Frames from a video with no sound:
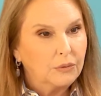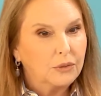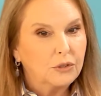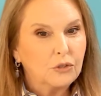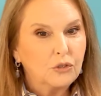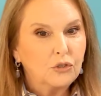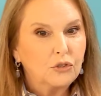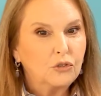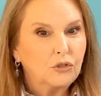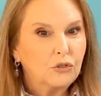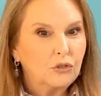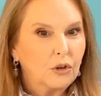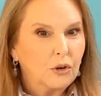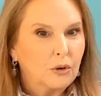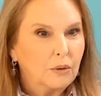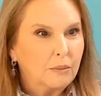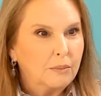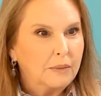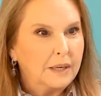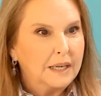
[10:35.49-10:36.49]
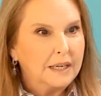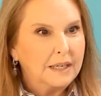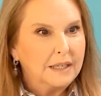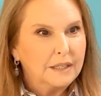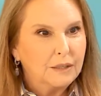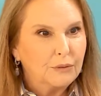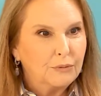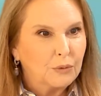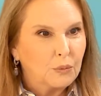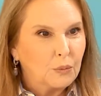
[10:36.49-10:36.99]
there's so
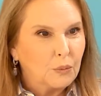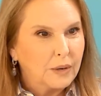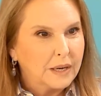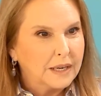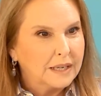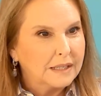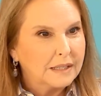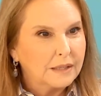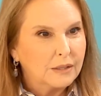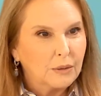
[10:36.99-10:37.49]
many different ways,